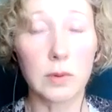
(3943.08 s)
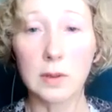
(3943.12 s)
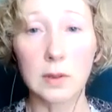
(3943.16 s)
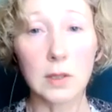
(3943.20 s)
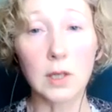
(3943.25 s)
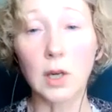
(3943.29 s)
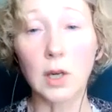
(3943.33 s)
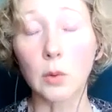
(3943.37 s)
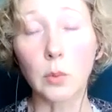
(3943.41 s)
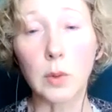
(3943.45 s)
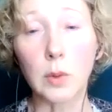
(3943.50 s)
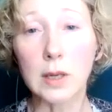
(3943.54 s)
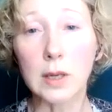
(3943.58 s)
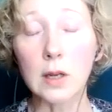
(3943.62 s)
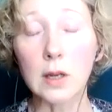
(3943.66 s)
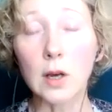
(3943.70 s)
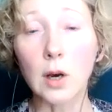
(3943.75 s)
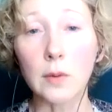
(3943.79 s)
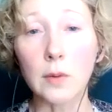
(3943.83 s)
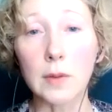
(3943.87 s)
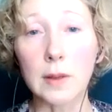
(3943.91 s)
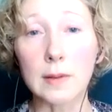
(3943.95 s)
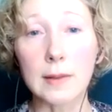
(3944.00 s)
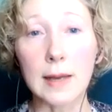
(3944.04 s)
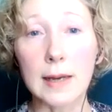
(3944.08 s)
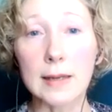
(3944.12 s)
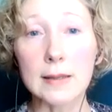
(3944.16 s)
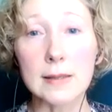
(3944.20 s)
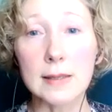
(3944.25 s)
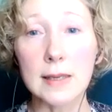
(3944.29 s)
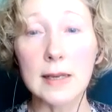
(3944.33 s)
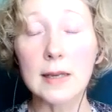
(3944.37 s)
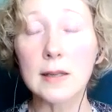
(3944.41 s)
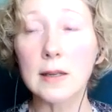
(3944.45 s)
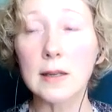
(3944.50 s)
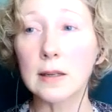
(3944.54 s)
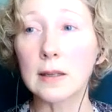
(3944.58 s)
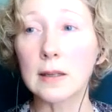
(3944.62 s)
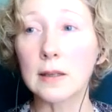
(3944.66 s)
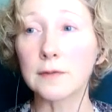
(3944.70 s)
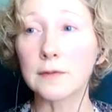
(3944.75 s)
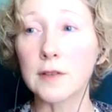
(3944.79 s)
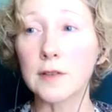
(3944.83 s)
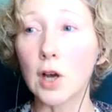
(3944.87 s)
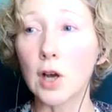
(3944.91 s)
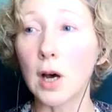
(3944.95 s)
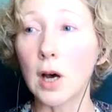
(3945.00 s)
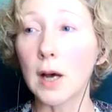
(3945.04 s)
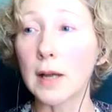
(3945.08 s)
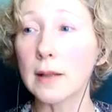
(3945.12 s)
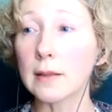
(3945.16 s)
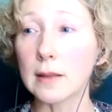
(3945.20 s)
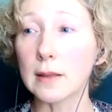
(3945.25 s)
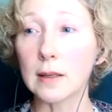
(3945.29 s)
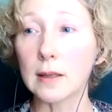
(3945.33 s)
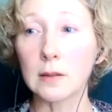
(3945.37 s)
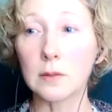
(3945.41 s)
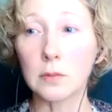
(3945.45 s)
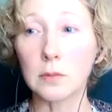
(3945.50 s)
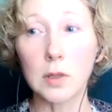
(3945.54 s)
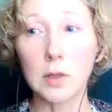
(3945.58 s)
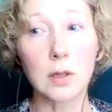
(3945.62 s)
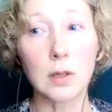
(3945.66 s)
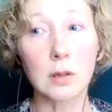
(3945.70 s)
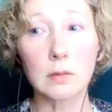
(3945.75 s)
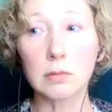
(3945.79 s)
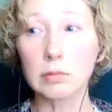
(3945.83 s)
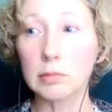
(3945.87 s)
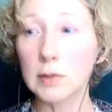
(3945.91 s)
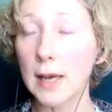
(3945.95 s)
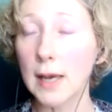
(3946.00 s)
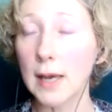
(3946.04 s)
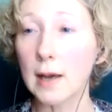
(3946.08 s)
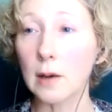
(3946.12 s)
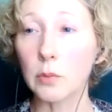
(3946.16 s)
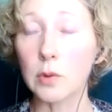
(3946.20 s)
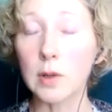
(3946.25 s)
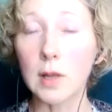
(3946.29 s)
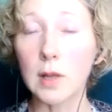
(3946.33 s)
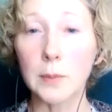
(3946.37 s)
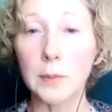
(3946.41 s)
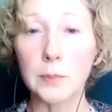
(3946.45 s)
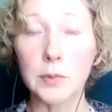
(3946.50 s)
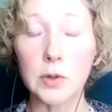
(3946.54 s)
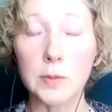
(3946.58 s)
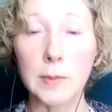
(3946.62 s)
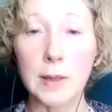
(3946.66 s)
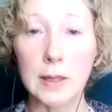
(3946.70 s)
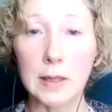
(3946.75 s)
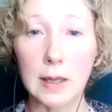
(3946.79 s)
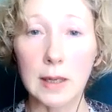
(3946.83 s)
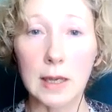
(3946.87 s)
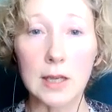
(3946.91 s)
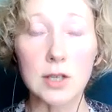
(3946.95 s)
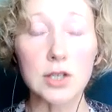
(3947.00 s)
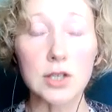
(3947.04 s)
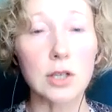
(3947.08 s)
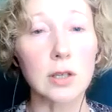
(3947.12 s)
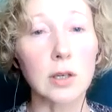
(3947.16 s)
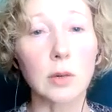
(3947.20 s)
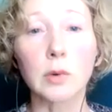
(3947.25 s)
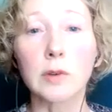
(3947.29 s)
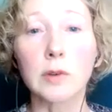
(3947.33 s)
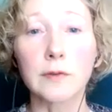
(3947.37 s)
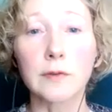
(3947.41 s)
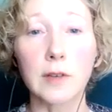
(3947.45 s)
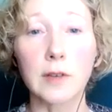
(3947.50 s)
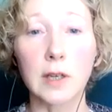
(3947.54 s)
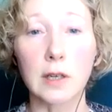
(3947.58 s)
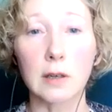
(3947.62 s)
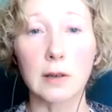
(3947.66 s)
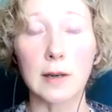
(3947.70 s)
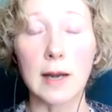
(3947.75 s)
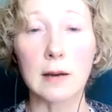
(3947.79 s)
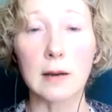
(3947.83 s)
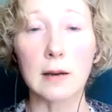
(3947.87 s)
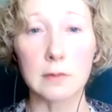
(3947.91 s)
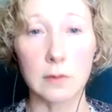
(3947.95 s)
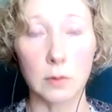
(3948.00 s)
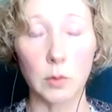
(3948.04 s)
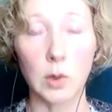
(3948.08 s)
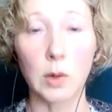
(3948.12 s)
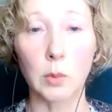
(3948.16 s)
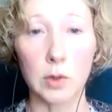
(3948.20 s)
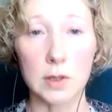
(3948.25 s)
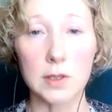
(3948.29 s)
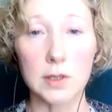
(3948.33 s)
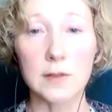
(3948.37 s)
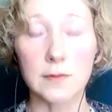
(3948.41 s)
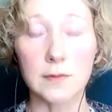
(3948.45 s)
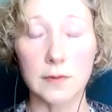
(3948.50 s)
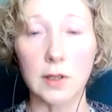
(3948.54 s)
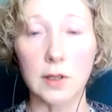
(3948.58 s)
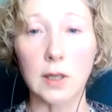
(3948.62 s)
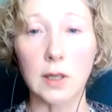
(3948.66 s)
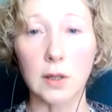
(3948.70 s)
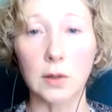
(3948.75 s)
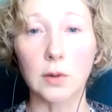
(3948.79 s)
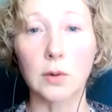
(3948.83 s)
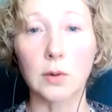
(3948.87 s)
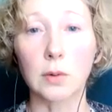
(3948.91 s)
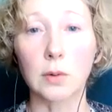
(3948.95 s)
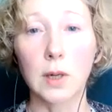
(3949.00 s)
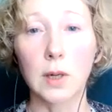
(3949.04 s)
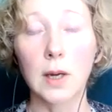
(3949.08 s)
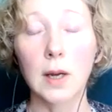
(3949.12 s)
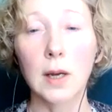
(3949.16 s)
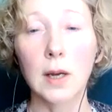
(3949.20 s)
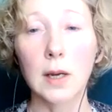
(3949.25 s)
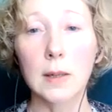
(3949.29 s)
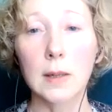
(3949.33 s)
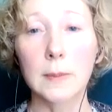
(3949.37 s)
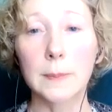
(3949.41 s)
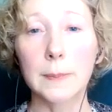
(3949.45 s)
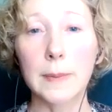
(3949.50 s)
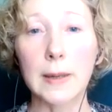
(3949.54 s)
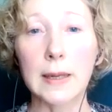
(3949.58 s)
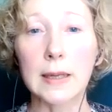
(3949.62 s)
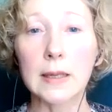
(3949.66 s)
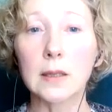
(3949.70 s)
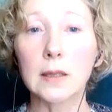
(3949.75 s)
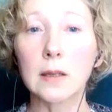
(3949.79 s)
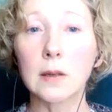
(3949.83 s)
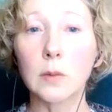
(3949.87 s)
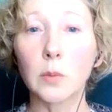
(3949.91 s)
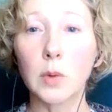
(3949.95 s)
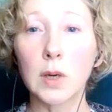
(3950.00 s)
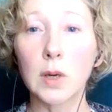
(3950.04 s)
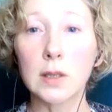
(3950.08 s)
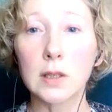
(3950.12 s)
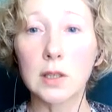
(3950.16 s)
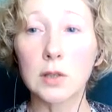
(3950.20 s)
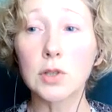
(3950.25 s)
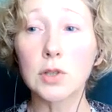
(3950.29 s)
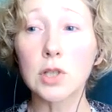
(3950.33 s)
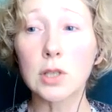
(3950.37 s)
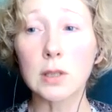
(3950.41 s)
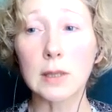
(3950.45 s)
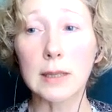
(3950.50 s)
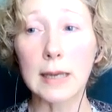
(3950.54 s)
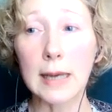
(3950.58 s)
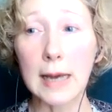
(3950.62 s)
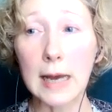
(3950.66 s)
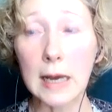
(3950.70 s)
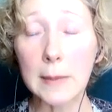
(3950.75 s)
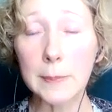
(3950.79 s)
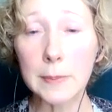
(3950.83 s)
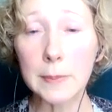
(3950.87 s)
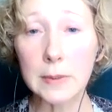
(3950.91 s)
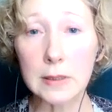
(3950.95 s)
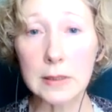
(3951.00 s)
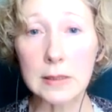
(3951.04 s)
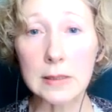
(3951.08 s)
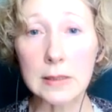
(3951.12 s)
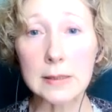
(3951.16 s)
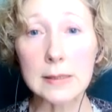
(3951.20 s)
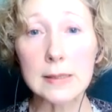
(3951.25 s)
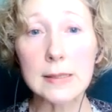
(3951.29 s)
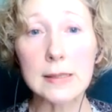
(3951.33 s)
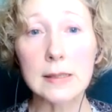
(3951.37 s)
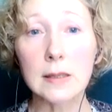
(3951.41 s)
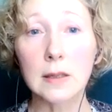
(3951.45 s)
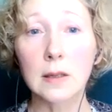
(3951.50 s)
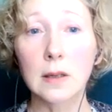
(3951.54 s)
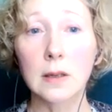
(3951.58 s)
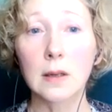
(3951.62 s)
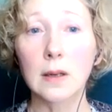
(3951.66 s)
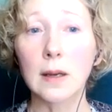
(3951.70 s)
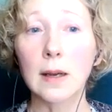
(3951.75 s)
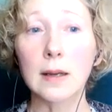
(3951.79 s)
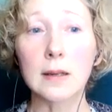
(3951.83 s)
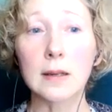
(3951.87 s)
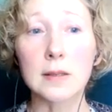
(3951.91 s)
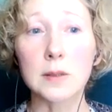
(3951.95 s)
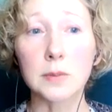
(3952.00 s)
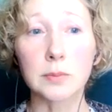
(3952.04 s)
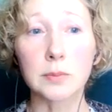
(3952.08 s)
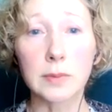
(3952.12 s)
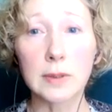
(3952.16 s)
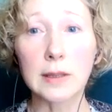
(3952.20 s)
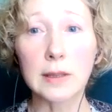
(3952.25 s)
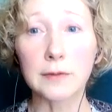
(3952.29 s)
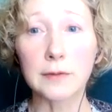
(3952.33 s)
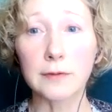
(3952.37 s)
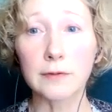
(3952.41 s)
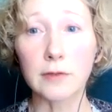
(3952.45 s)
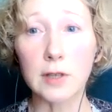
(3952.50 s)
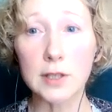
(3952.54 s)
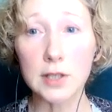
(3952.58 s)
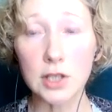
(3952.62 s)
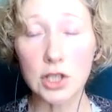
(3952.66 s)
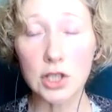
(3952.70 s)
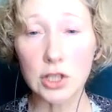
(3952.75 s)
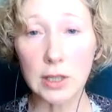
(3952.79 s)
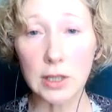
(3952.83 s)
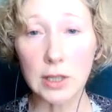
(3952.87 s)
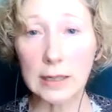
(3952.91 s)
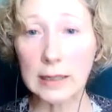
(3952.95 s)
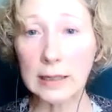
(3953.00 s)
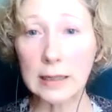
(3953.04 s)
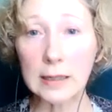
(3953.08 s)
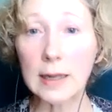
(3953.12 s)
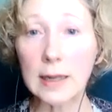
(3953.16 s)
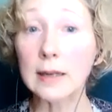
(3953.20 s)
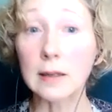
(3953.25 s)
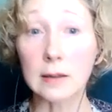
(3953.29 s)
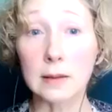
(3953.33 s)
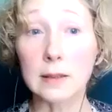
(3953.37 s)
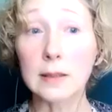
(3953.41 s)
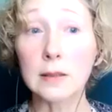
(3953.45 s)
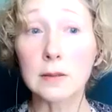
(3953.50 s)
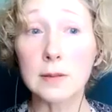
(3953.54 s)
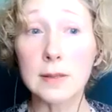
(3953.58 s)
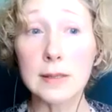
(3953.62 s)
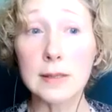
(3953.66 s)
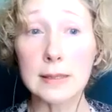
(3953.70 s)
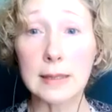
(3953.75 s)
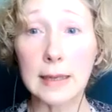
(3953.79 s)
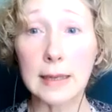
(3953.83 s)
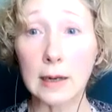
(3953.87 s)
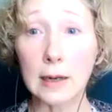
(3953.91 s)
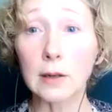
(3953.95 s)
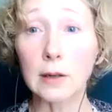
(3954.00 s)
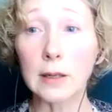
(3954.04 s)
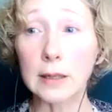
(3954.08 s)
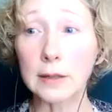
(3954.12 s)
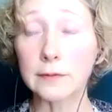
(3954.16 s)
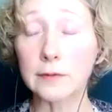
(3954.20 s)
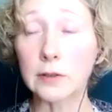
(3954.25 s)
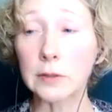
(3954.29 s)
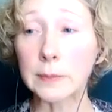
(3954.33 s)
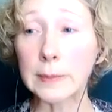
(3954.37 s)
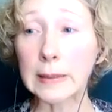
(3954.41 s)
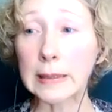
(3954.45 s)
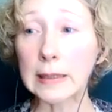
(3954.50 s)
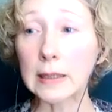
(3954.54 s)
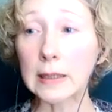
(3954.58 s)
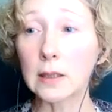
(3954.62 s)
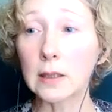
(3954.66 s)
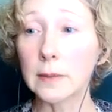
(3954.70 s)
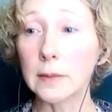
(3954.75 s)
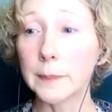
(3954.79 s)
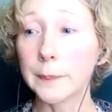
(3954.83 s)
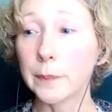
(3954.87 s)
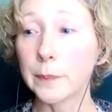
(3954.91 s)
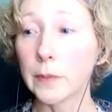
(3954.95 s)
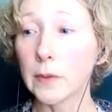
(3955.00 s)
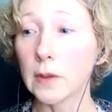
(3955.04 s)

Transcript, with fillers: you know, we know that that's it. And if not, then, you know, yeah, we'll up your medication or we'll figure out what works for you. But yeah. what usually happens and is really frustrating and a little scary for me